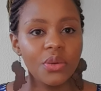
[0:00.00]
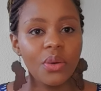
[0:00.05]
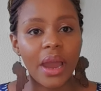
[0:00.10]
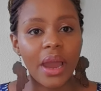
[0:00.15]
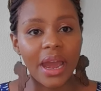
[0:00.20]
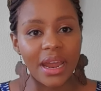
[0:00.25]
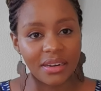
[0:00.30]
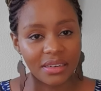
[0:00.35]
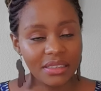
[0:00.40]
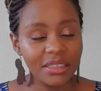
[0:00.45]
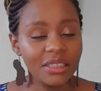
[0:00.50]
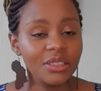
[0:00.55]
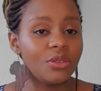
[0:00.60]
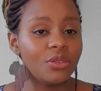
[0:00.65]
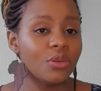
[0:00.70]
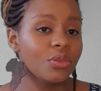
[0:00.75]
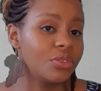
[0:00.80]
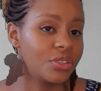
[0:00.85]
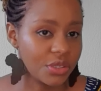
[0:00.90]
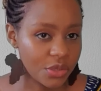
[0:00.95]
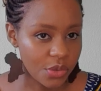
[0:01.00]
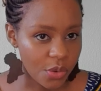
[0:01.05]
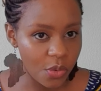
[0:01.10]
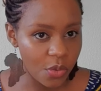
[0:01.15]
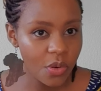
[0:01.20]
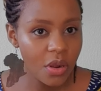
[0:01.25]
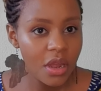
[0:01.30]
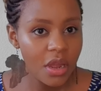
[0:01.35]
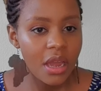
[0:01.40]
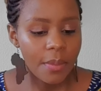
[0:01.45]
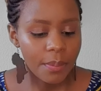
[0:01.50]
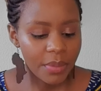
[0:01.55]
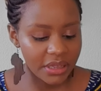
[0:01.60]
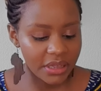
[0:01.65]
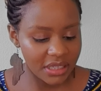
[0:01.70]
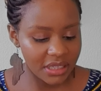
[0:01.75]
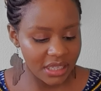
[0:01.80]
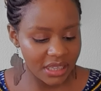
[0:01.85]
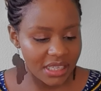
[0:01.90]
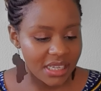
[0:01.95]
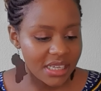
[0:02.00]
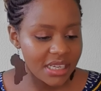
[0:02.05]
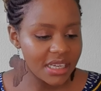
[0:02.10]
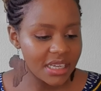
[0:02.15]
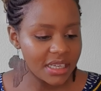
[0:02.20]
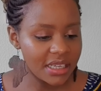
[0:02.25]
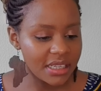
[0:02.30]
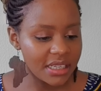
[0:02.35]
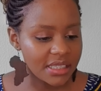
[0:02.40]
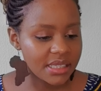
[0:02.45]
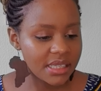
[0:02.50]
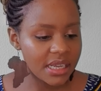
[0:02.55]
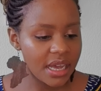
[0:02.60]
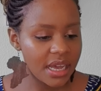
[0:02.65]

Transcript: I really don't know. But the thing is,